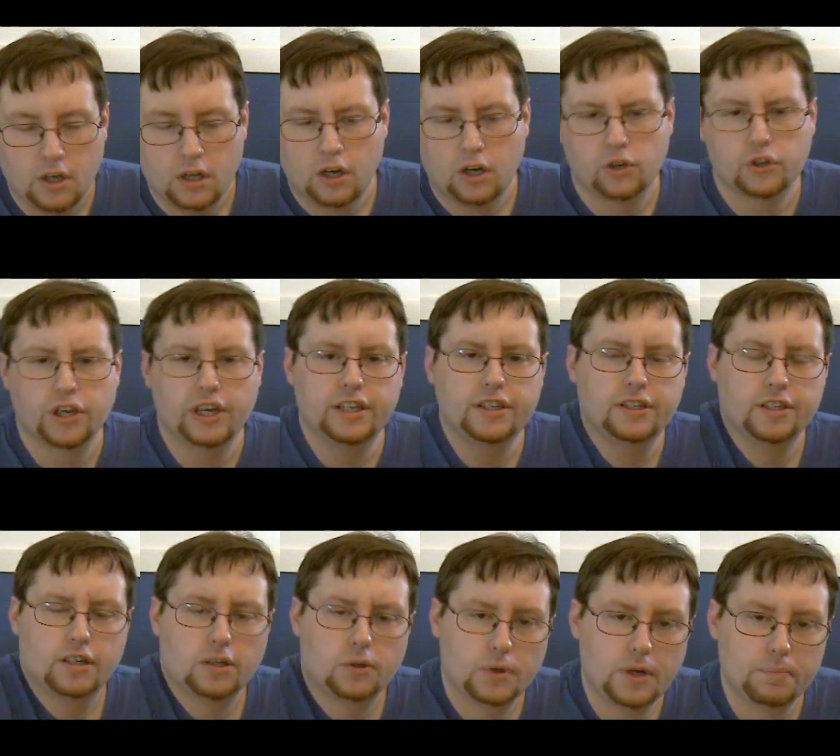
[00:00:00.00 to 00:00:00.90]
Okay, you
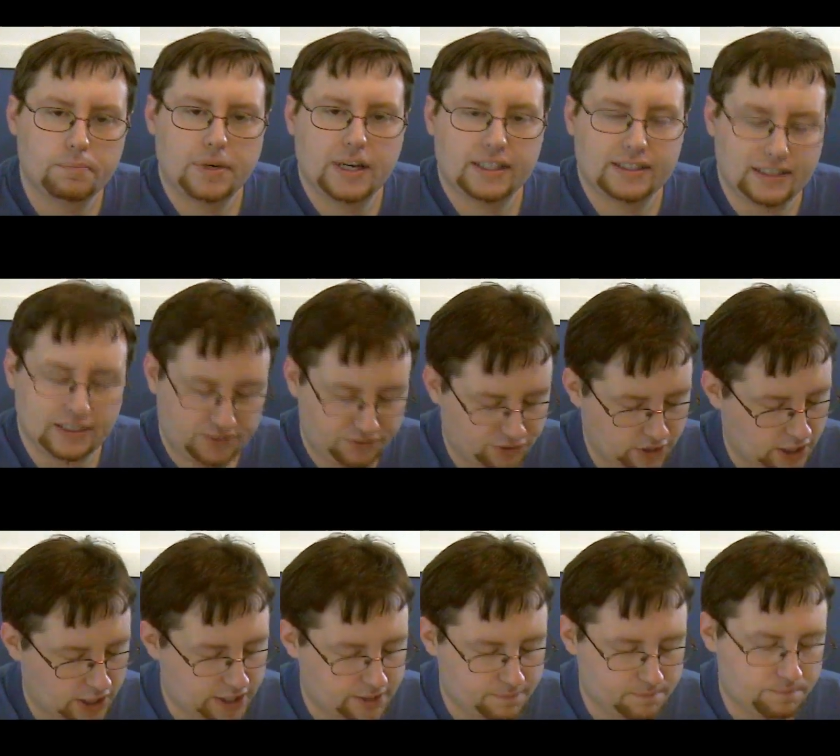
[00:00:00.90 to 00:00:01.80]
know what, Pat? That's
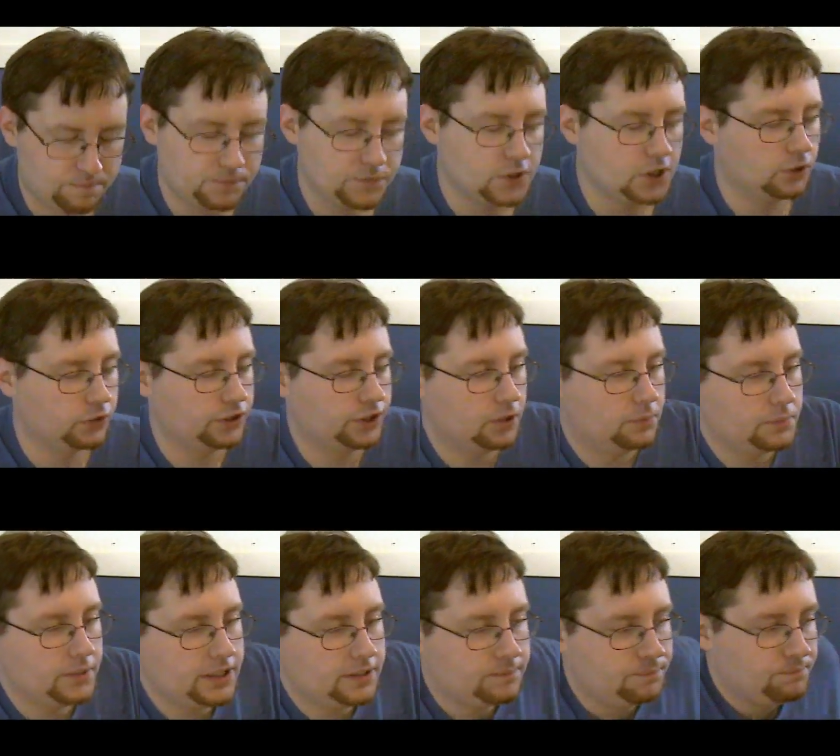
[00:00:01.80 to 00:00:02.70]
fine. Don't help me.
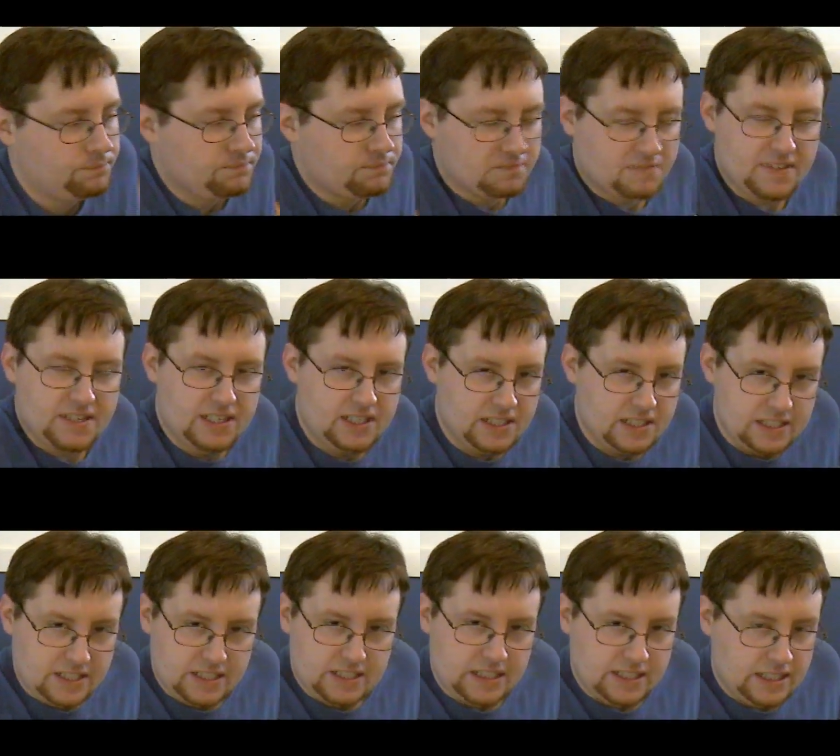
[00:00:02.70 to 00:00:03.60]

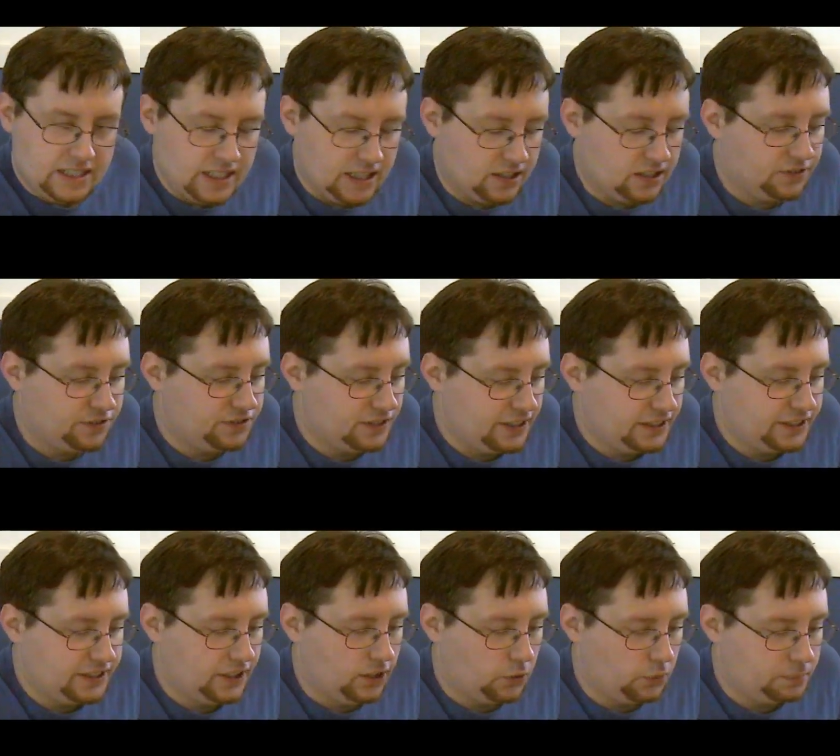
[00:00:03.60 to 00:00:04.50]
I'll find
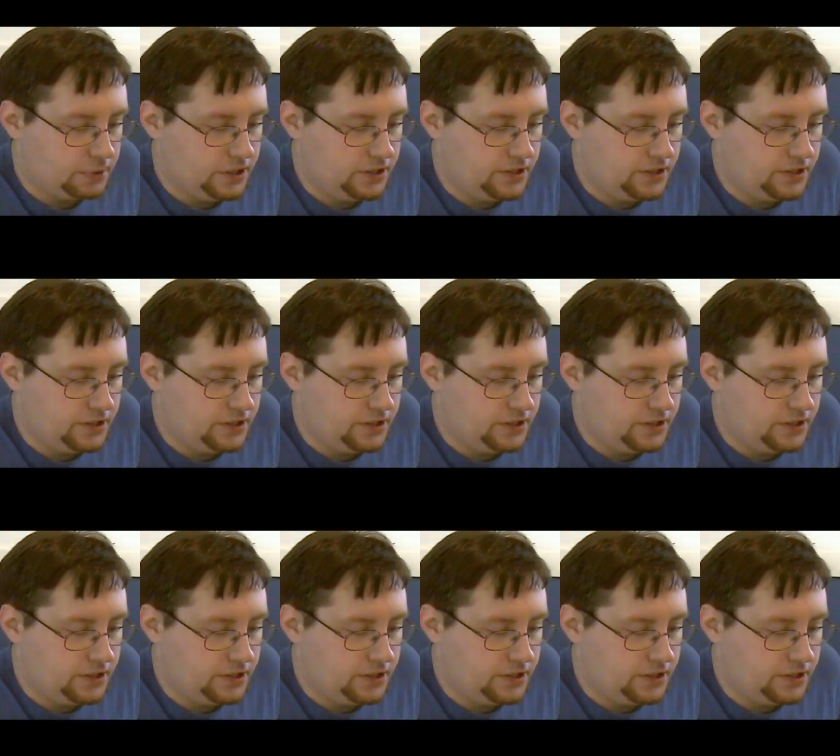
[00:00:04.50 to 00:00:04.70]
help.